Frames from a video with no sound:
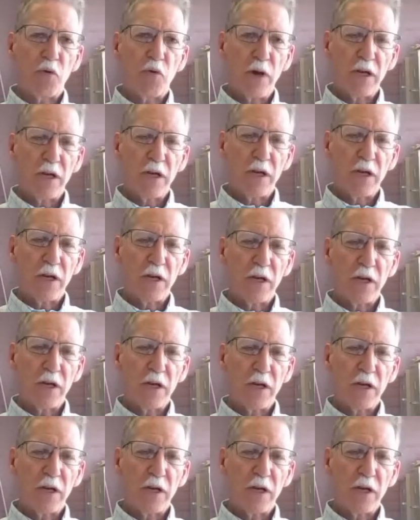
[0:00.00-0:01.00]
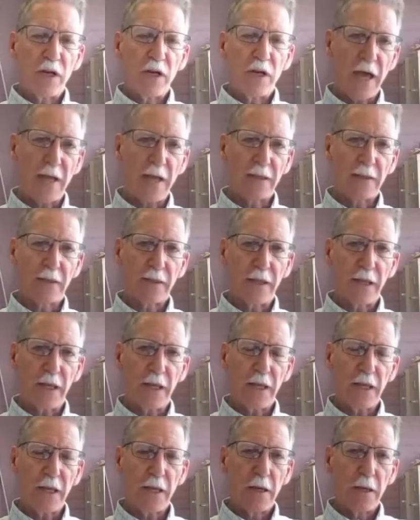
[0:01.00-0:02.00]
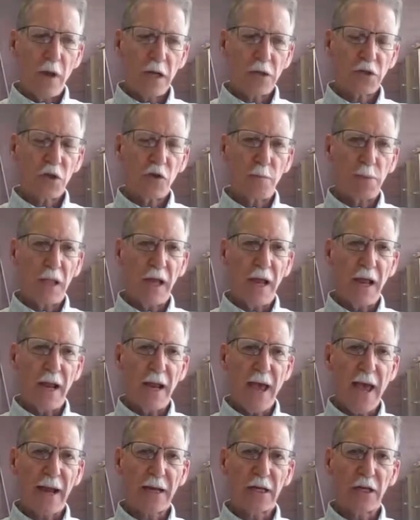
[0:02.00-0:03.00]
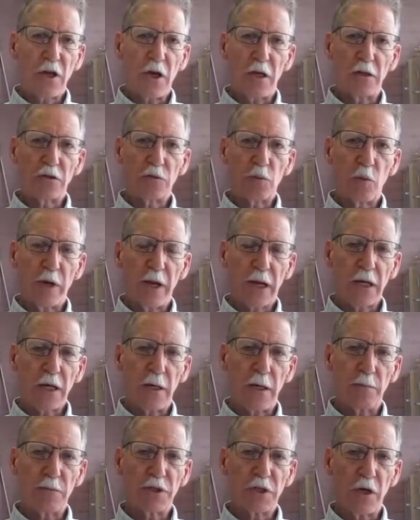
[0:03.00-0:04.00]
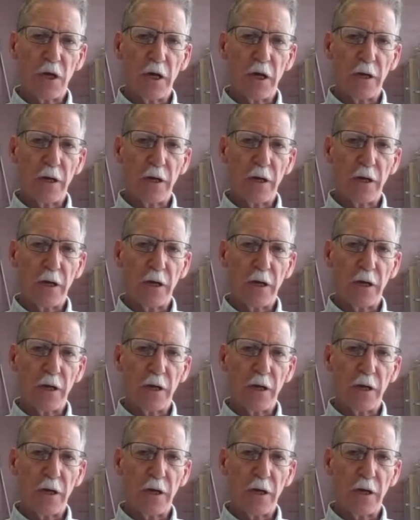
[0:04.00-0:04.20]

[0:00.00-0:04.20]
principal things that the Rescue Plan Act does when it comes to